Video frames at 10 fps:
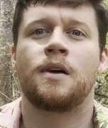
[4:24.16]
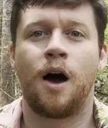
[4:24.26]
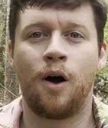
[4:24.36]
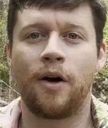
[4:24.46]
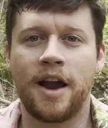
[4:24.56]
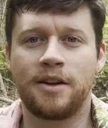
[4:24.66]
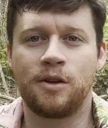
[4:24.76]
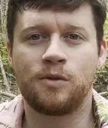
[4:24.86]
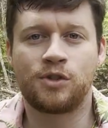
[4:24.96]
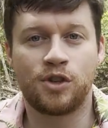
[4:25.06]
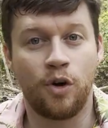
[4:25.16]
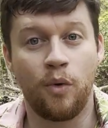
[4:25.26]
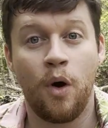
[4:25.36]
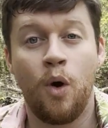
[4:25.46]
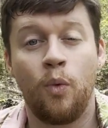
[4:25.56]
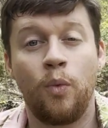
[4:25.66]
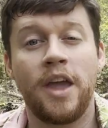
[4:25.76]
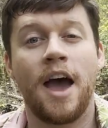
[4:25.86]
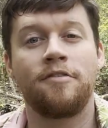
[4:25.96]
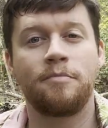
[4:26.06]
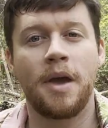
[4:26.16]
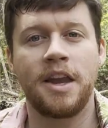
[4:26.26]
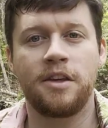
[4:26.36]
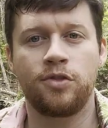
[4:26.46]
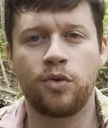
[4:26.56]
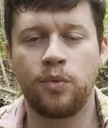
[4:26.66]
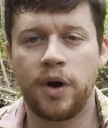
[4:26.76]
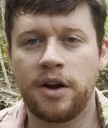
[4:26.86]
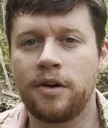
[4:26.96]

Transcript: All right, dudes, so we have made it through winter,